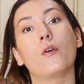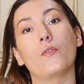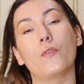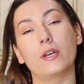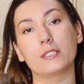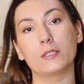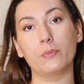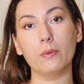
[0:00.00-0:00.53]

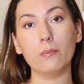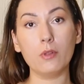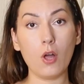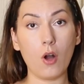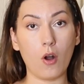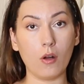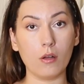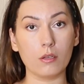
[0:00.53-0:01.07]
recipe
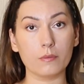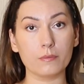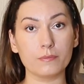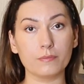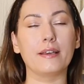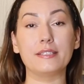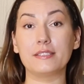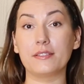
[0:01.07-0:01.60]
blog.
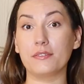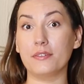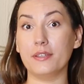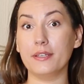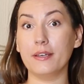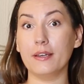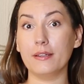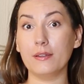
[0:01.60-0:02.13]
It's a
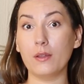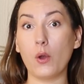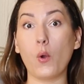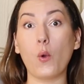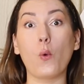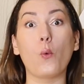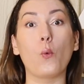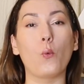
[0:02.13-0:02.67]
vegan
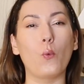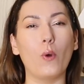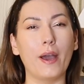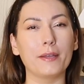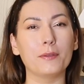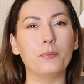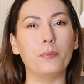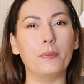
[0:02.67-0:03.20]

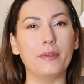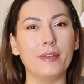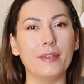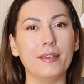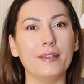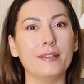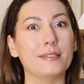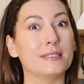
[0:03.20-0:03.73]
white
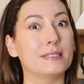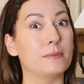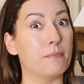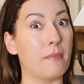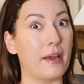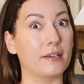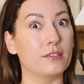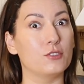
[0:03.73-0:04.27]
beans
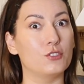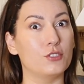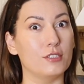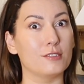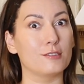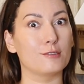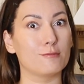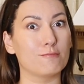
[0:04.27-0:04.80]
mac and
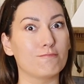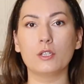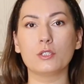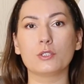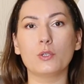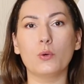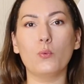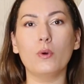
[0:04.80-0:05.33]
cheese.
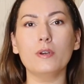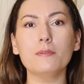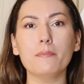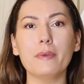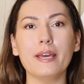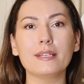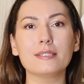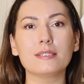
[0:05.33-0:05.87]
So what
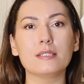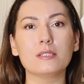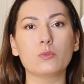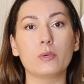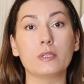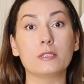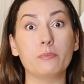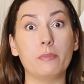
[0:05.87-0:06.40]
makes this
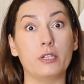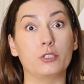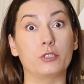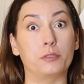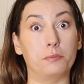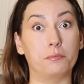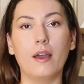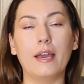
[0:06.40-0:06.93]
one
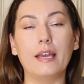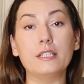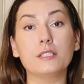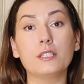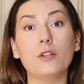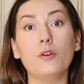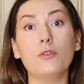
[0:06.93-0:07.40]
special? Instead